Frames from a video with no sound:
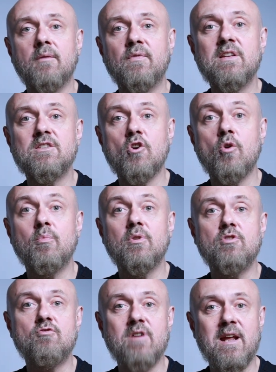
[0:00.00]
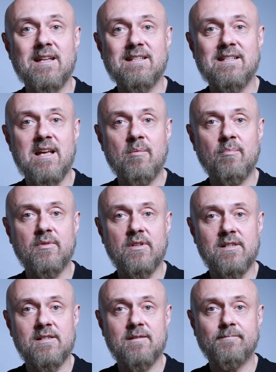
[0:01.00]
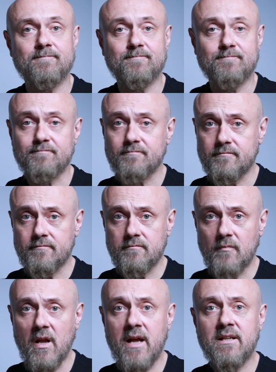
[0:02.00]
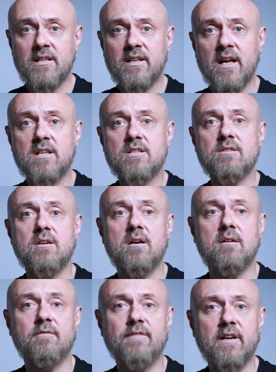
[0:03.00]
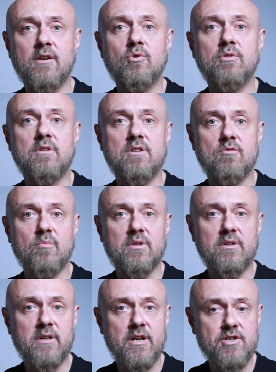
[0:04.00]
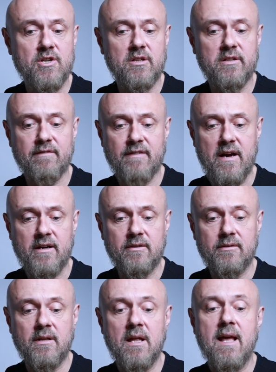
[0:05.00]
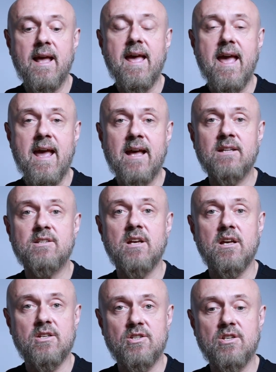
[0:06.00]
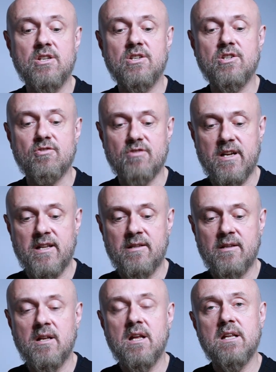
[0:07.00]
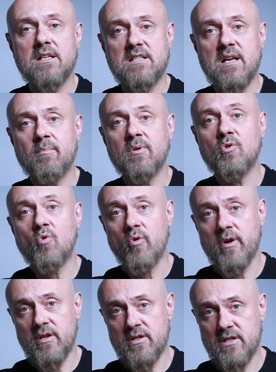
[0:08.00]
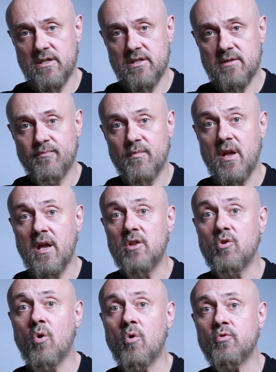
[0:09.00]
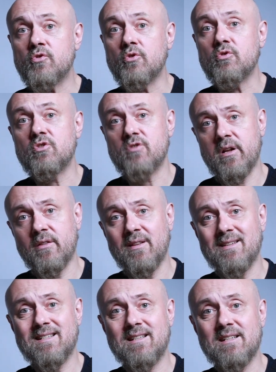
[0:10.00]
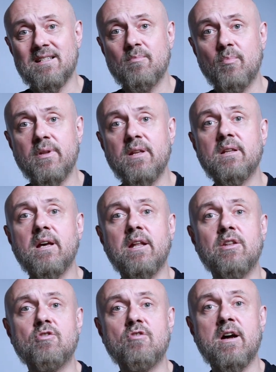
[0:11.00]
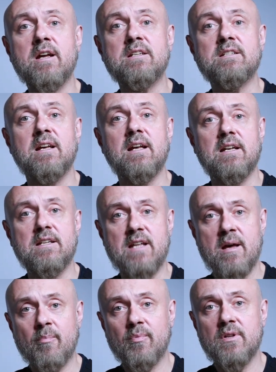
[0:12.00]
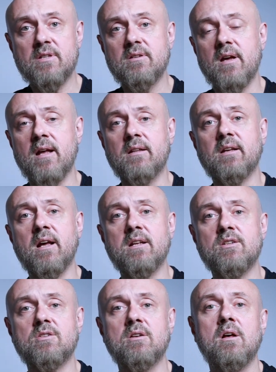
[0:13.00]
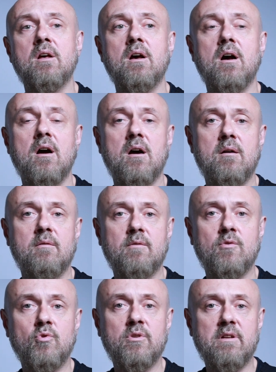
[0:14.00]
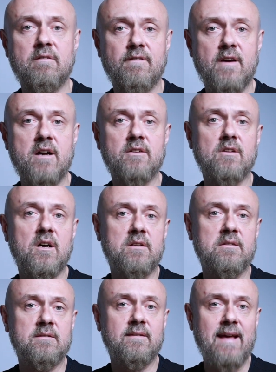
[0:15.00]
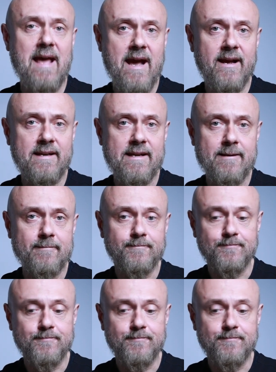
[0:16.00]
This herb drains dampness, and it has a very good dermatological effect. And Yi Ren, Semen Coicis. It also strengthens the spleen and dries dampness and has a good effect on acne.